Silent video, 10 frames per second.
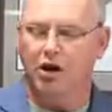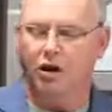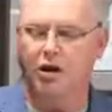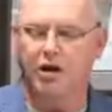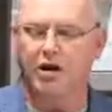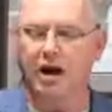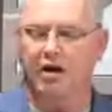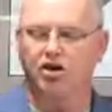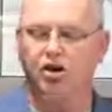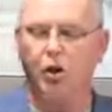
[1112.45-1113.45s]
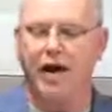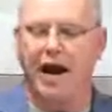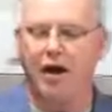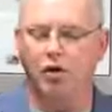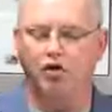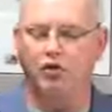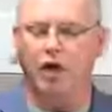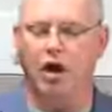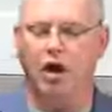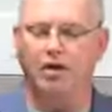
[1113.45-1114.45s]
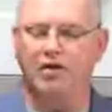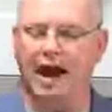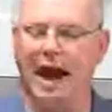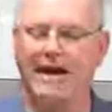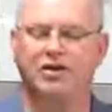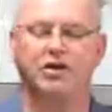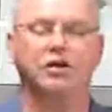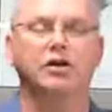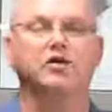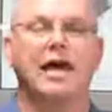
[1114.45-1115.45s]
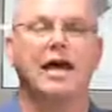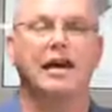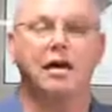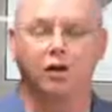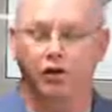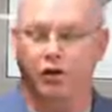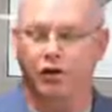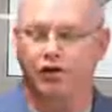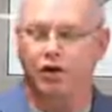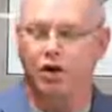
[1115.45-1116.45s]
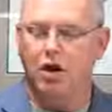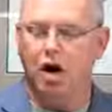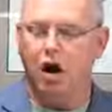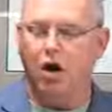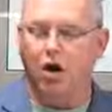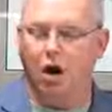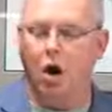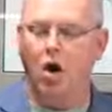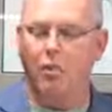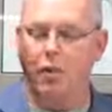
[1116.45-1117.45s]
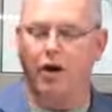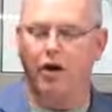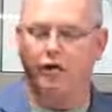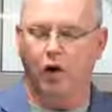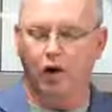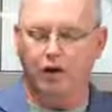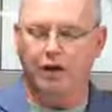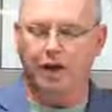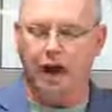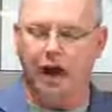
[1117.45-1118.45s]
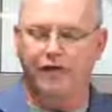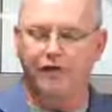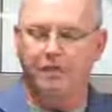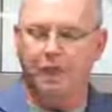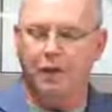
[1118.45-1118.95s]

Hurricanes, tornadoes, floods, accidents, and illness are all a part of earthly life.